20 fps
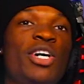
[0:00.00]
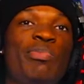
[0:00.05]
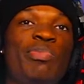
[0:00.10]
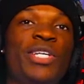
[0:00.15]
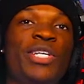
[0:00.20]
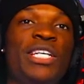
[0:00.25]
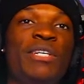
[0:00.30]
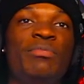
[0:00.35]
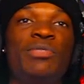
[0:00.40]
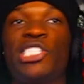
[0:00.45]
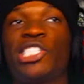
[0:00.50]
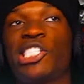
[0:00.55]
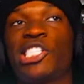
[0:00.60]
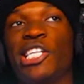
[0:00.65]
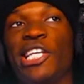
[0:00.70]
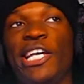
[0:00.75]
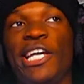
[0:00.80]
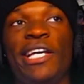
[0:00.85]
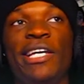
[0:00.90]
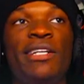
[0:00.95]
Peep,
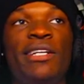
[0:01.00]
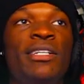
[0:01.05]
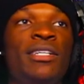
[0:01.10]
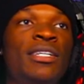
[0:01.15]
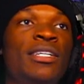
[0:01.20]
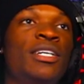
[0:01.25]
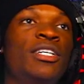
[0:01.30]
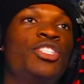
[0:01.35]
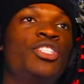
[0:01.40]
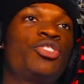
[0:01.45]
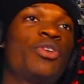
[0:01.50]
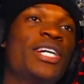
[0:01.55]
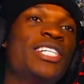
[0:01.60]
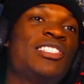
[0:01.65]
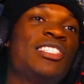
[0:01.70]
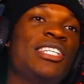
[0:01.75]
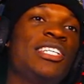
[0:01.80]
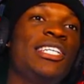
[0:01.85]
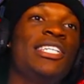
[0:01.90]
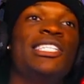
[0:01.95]
slid.
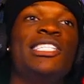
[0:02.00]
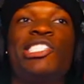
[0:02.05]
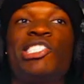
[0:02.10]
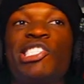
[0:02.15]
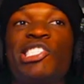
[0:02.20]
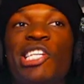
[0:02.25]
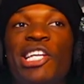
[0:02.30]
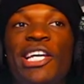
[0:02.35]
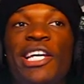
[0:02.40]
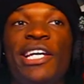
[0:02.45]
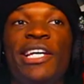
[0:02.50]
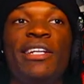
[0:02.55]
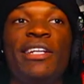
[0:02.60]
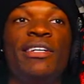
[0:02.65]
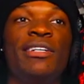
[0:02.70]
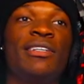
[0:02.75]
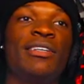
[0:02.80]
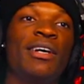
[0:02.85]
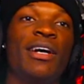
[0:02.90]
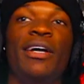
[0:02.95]
Tracy, slid.
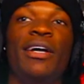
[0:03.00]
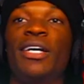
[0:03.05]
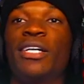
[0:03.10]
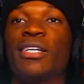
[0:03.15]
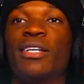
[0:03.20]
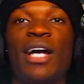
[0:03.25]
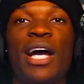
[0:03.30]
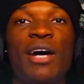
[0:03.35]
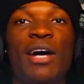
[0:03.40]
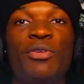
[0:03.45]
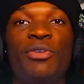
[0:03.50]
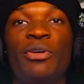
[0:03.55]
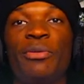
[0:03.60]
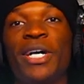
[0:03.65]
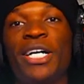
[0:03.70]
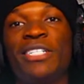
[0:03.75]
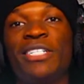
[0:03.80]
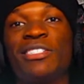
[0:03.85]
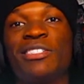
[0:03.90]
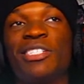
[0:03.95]
I don't know
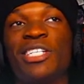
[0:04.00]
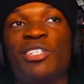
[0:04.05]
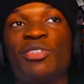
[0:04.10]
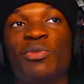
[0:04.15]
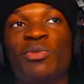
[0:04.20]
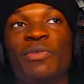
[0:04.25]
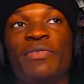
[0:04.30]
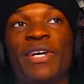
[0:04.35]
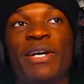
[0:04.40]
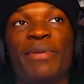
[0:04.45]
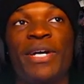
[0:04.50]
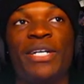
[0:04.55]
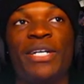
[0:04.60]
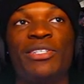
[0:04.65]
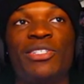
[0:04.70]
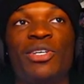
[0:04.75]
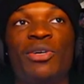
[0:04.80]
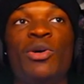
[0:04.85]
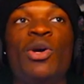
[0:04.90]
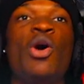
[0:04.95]
about his obsession with vampires,
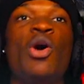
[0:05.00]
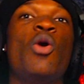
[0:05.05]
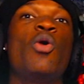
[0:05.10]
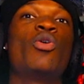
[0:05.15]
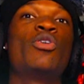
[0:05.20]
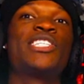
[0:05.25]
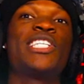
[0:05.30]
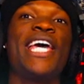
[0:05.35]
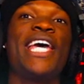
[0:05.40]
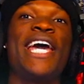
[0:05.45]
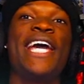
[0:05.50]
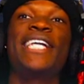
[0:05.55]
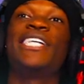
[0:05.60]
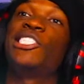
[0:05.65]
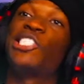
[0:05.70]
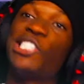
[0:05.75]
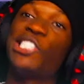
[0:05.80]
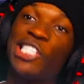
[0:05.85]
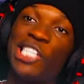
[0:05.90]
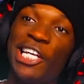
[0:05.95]
though. Horsehead,
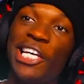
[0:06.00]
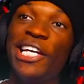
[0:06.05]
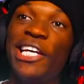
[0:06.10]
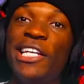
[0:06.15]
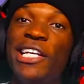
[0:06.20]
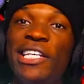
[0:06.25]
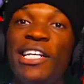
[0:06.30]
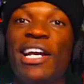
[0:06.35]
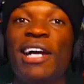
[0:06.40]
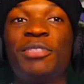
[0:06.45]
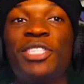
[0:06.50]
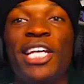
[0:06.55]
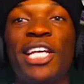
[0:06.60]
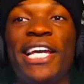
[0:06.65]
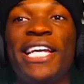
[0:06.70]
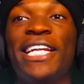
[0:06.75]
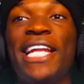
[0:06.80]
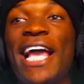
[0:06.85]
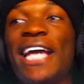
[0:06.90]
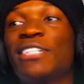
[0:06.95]
slid. You know what I'm saying?
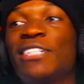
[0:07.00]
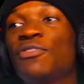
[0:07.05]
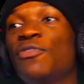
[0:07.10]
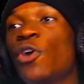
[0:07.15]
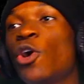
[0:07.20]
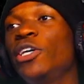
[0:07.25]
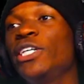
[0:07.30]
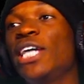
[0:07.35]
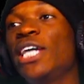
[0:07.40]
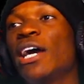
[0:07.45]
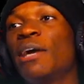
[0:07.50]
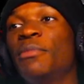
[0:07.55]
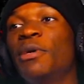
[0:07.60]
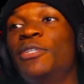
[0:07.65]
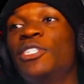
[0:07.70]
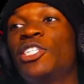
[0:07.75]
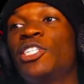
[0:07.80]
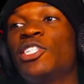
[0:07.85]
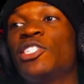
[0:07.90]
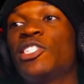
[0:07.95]
Last fall, y'all remember
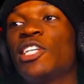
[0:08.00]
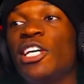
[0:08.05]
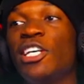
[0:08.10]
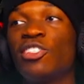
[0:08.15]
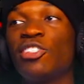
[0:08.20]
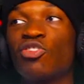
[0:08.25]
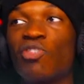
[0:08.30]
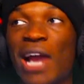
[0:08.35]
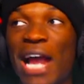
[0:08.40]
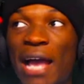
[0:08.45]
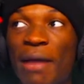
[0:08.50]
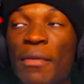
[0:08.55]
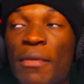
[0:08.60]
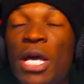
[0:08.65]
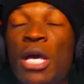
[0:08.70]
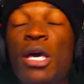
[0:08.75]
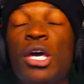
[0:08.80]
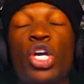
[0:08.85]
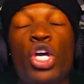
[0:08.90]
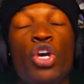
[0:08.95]
to subscribe.
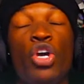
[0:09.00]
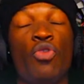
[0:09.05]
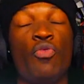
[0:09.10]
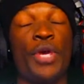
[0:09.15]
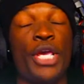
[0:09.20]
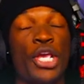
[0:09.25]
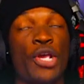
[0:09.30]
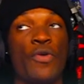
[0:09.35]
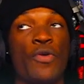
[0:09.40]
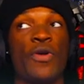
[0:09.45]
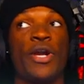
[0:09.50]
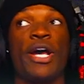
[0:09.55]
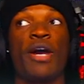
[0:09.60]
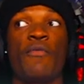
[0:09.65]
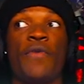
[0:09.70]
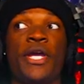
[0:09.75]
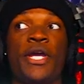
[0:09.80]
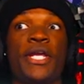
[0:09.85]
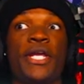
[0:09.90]
Could we on our way